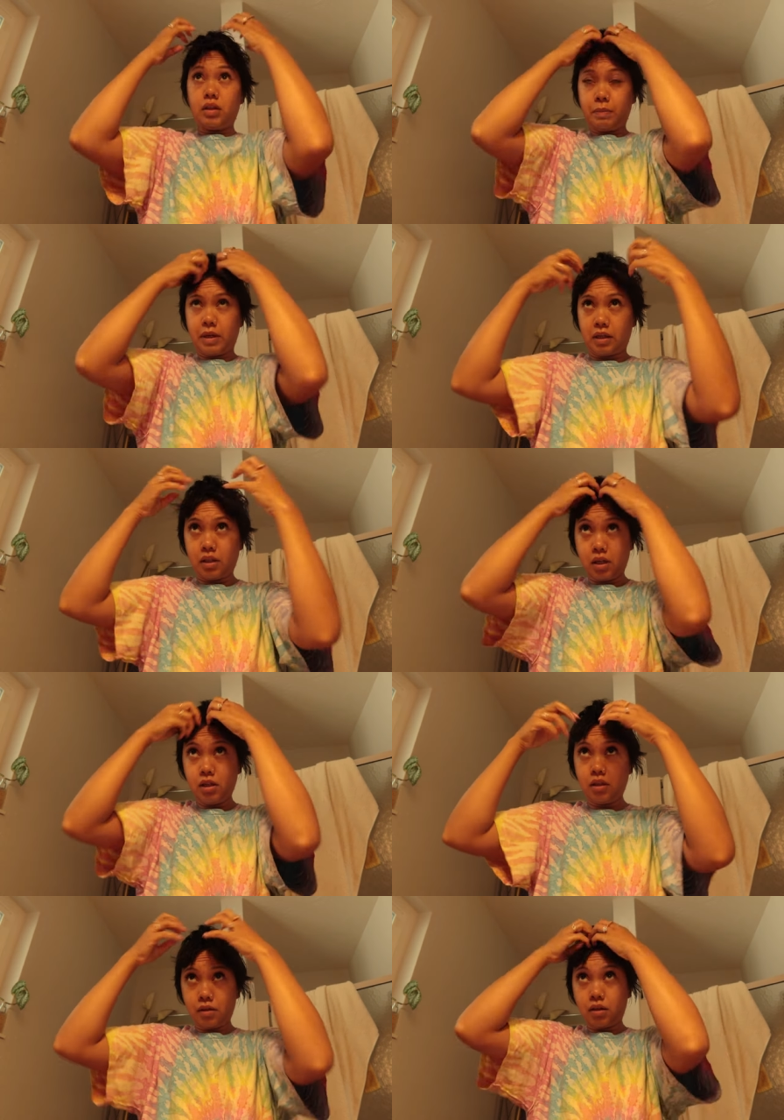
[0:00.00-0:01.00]
This
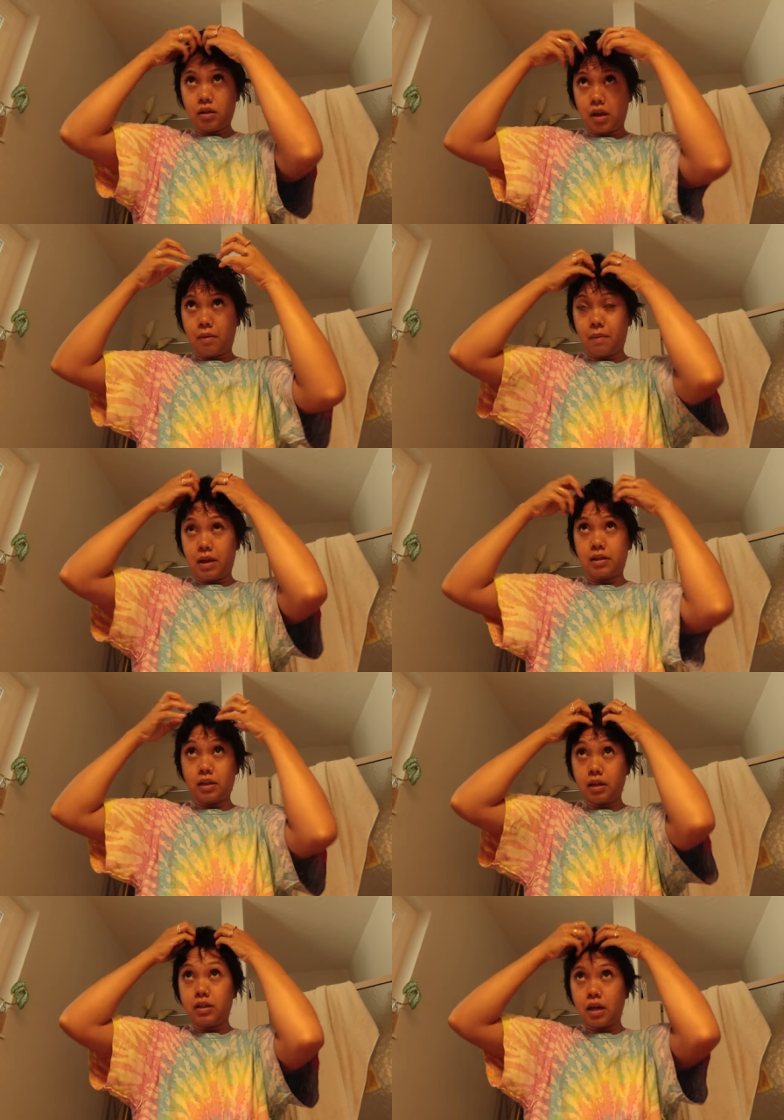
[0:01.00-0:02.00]
Pixies like makes
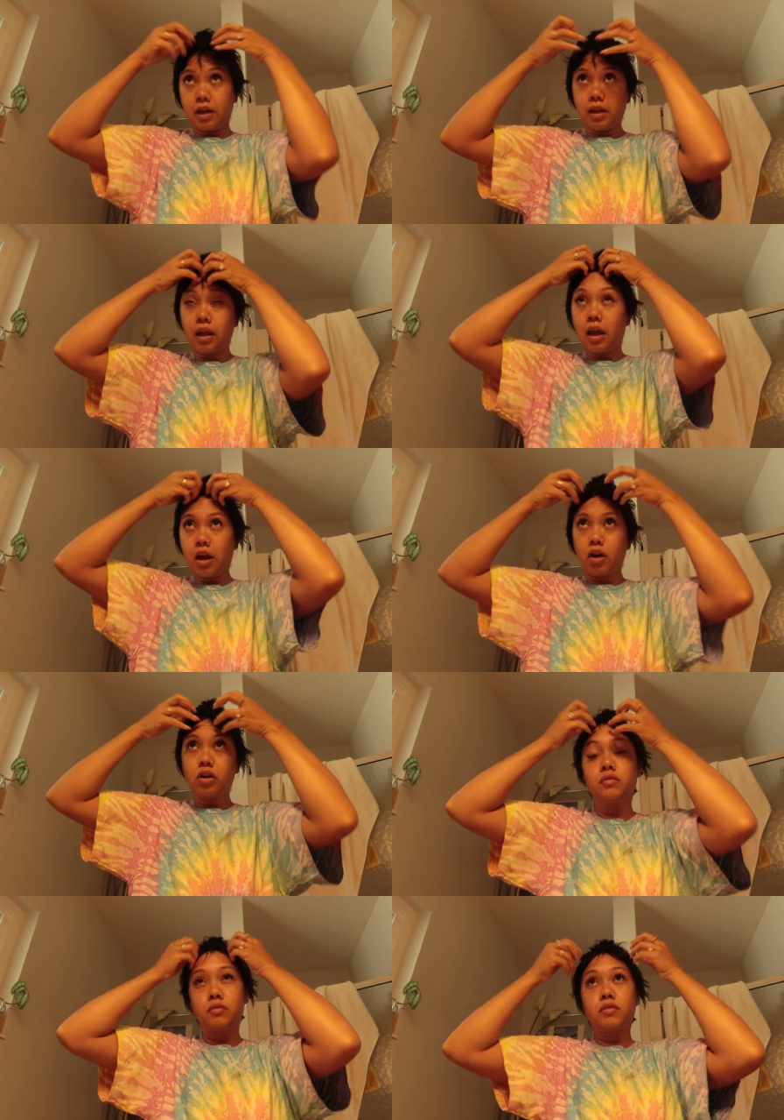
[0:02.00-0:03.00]
styling
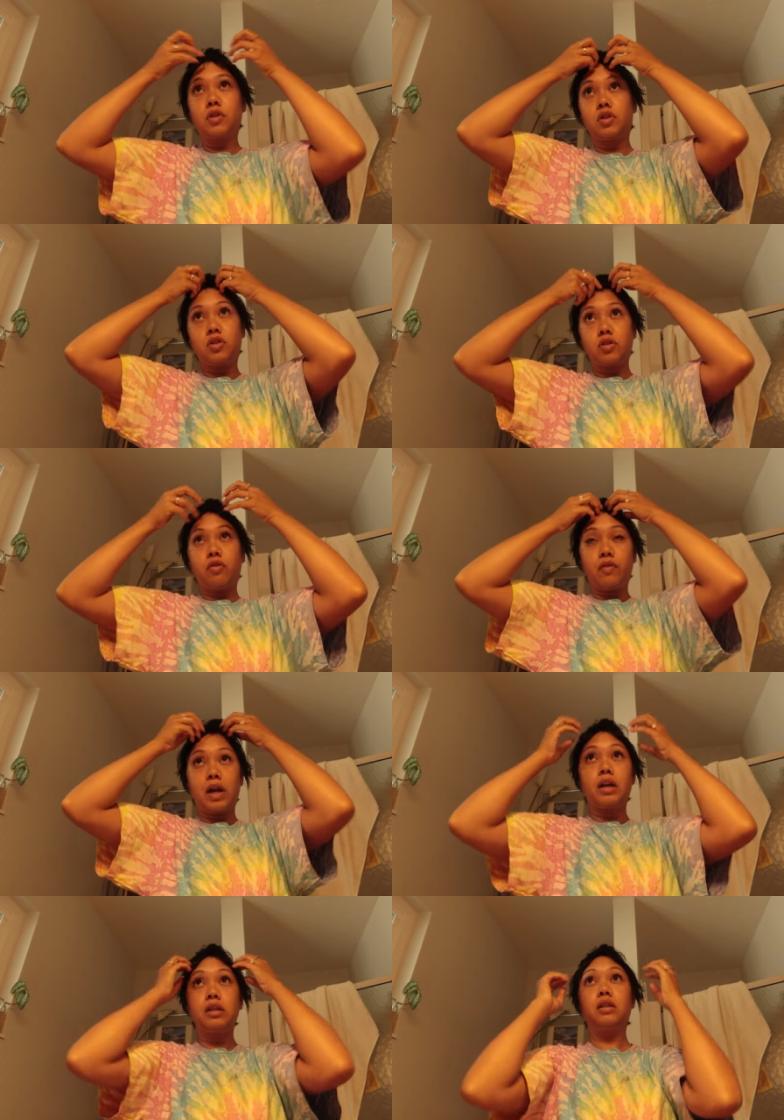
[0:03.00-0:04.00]
hair so
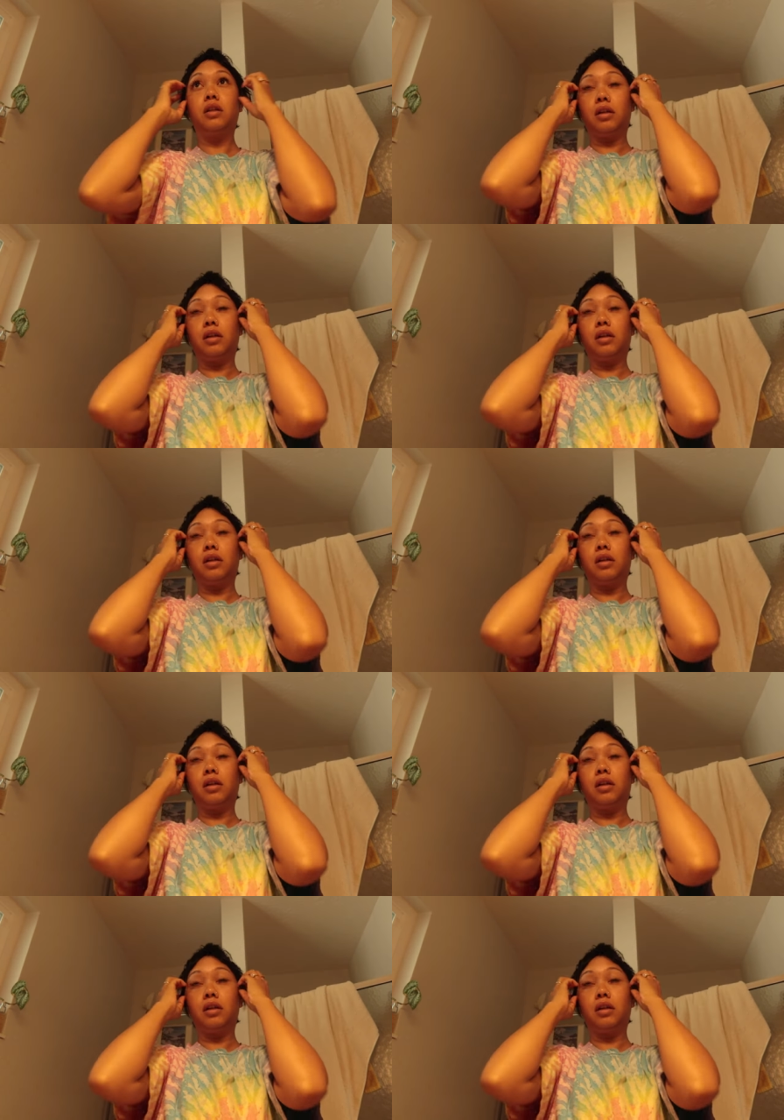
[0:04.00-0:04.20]
fast.